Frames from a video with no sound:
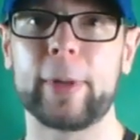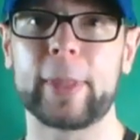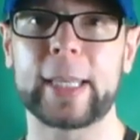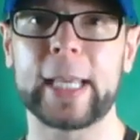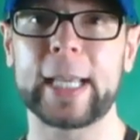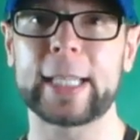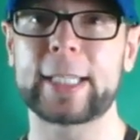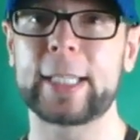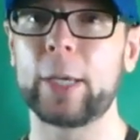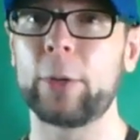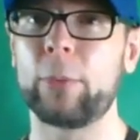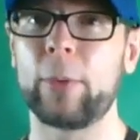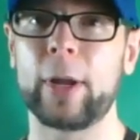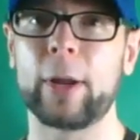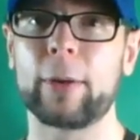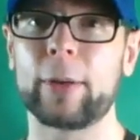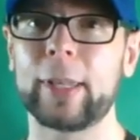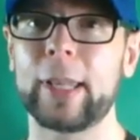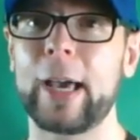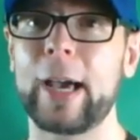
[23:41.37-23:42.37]
But that's it.
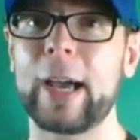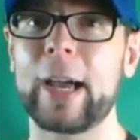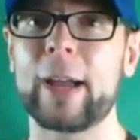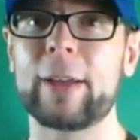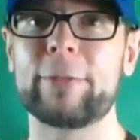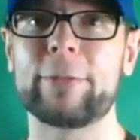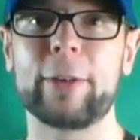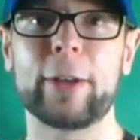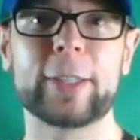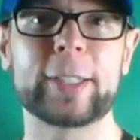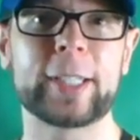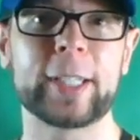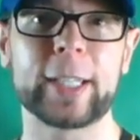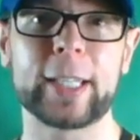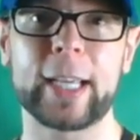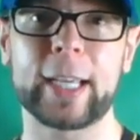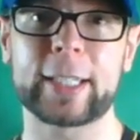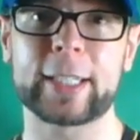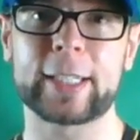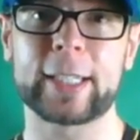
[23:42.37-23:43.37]
We are live.
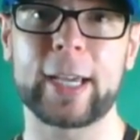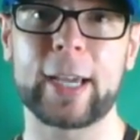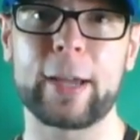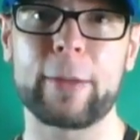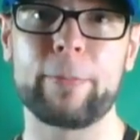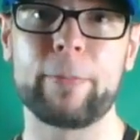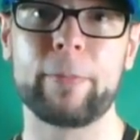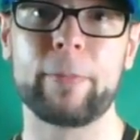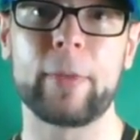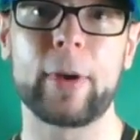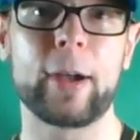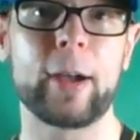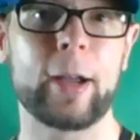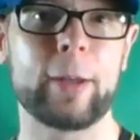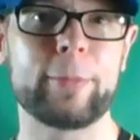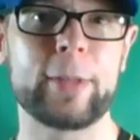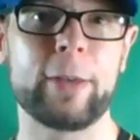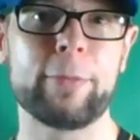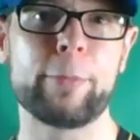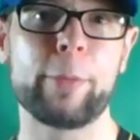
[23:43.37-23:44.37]
Until next time,
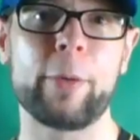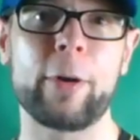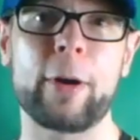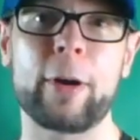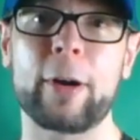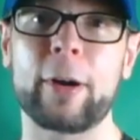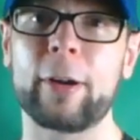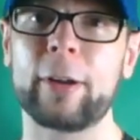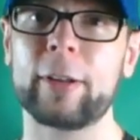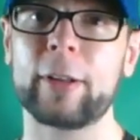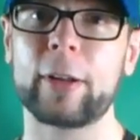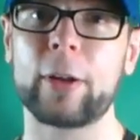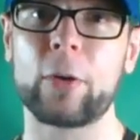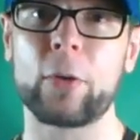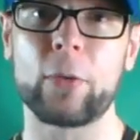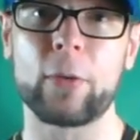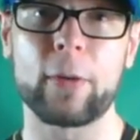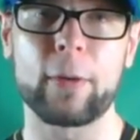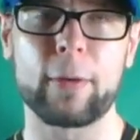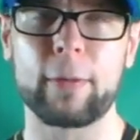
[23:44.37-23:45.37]
I'm David Barr,
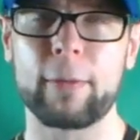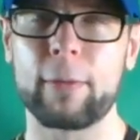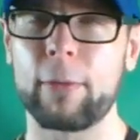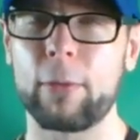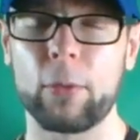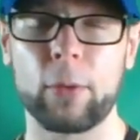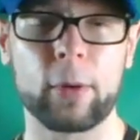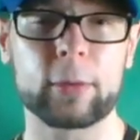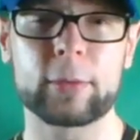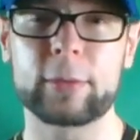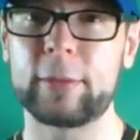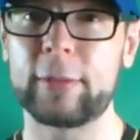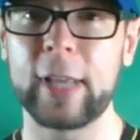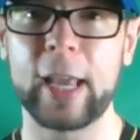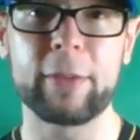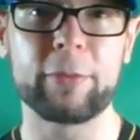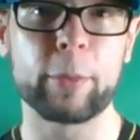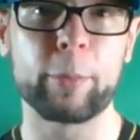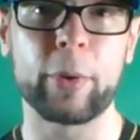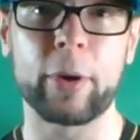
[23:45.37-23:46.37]
or
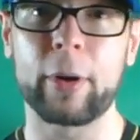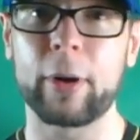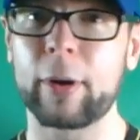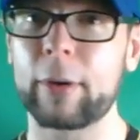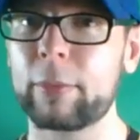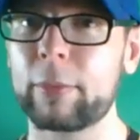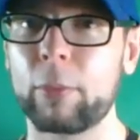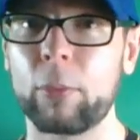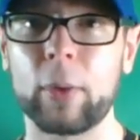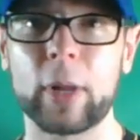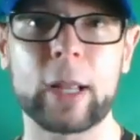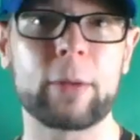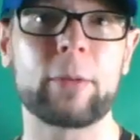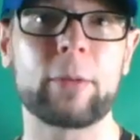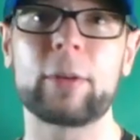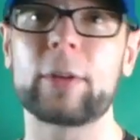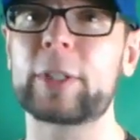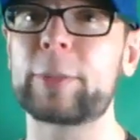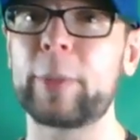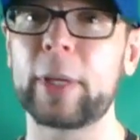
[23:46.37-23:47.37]
David Barr,
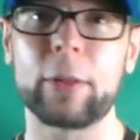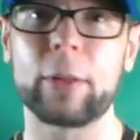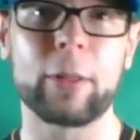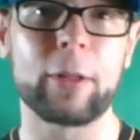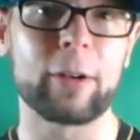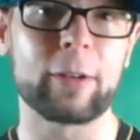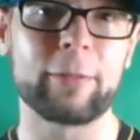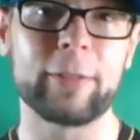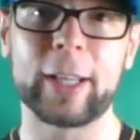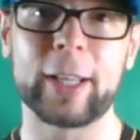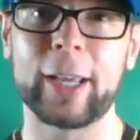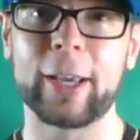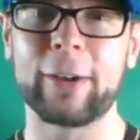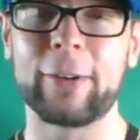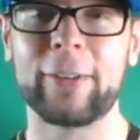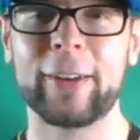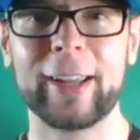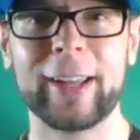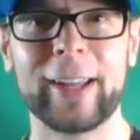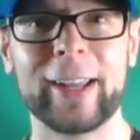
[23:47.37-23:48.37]
whatever. It's been a long
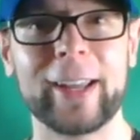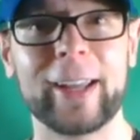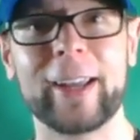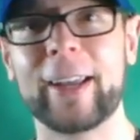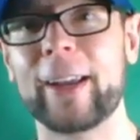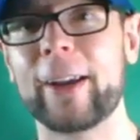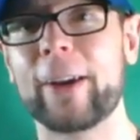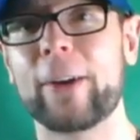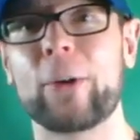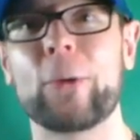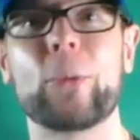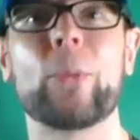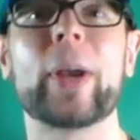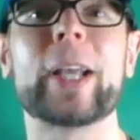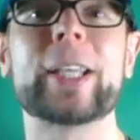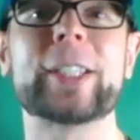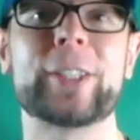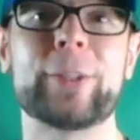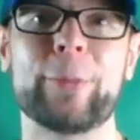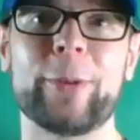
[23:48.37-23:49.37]
video.
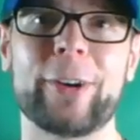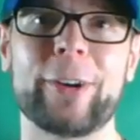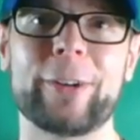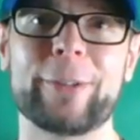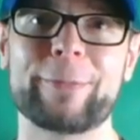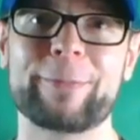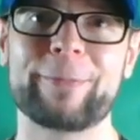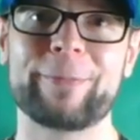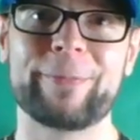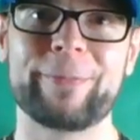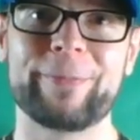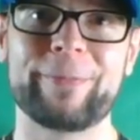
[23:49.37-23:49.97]
Raise the bar.